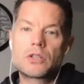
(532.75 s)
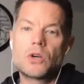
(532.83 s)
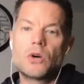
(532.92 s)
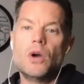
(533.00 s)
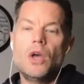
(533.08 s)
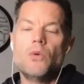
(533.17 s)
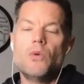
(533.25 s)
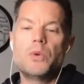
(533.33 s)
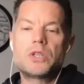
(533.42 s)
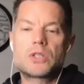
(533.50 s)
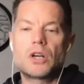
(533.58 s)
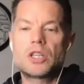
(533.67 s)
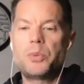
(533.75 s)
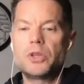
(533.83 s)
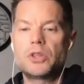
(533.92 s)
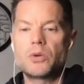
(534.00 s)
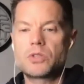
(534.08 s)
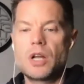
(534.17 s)
So when we start to
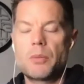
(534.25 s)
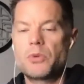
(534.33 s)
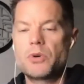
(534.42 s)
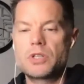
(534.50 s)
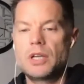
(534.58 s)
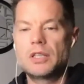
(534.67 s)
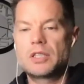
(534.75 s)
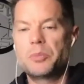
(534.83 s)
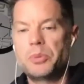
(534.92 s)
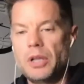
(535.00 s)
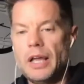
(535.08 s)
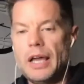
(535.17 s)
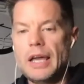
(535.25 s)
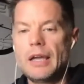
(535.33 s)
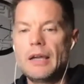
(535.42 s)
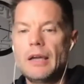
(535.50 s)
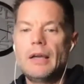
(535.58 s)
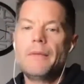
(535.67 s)
put those numbers into play,